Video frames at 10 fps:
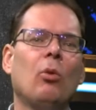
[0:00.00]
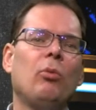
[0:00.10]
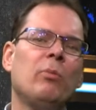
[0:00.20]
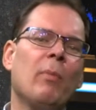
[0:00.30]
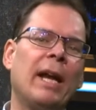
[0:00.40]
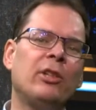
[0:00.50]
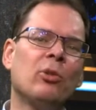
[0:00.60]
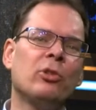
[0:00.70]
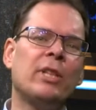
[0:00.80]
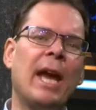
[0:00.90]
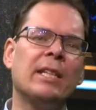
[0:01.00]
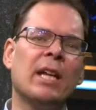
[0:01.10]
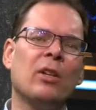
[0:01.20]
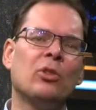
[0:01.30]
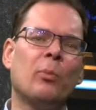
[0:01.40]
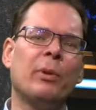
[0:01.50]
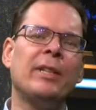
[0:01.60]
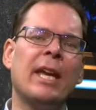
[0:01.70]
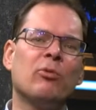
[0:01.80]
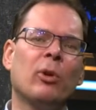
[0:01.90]
We might use data to
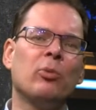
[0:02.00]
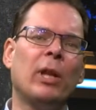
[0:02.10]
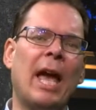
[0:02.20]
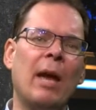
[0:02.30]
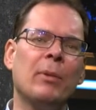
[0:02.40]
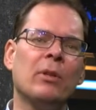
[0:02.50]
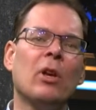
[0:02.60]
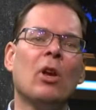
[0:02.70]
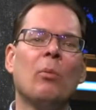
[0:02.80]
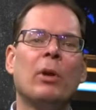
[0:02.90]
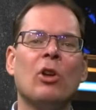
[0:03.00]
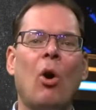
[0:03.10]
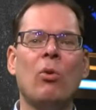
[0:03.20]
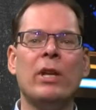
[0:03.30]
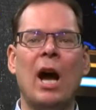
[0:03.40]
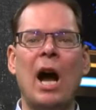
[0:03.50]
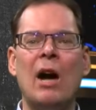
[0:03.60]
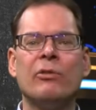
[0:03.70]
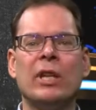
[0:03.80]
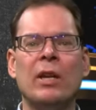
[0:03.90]
predict what will happen, but only
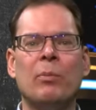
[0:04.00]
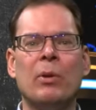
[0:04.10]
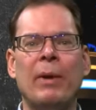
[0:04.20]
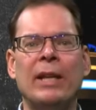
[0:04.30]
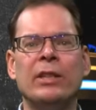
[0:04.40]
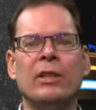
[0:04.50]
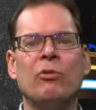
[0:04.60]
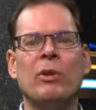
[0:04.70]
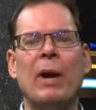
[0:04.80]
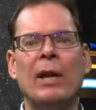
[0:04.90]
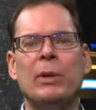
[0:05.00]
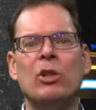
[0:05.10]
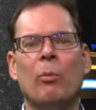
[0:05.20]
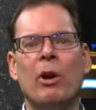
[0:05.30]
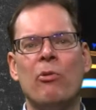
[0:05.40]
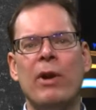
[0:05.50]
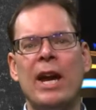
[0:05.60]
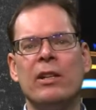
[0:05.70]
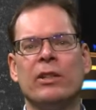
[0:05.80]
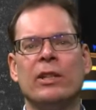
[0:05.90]
after implementing we might become
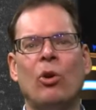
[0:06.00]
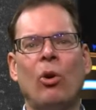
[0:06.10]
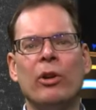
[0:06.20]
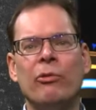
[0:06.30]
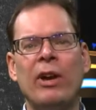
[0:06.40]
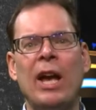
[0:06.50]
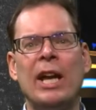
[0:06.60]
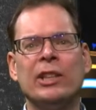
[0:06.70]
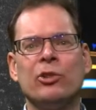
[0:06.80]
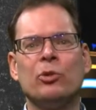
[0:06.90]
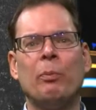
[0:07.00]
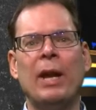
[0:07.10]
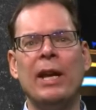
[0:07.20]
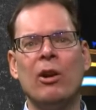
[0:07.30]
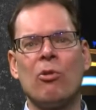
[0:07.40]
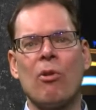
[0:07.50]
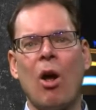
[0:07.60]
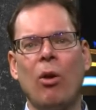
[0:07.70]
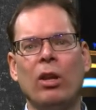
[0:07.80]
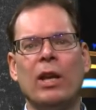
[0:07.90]
aware that other factors play a
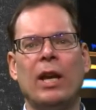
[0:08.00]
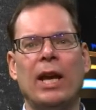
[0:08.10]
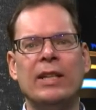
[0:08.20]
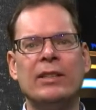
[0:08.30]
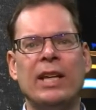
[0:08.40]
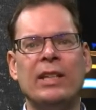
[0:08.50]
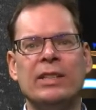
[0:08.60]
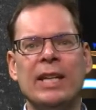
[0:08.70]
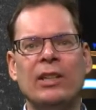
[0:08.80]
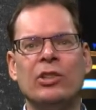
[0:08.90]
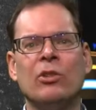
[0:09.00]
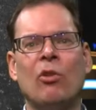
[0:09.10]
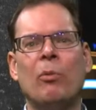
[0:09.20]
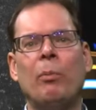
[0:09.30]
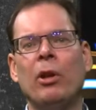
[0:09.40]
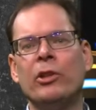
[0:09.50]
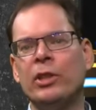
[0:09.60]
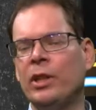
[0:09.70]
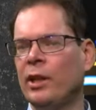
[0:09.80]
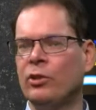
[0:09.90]
role and that the intention of a
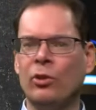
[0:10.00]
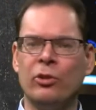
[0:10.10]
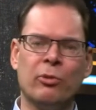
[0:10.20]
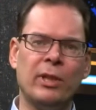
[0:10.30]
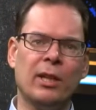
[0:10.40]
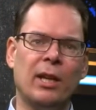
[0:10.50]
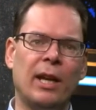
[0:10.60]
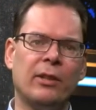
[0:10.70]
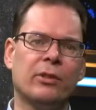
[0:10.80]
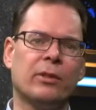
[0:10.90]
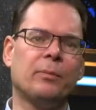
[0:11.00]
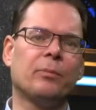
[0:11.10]
policy is not realized.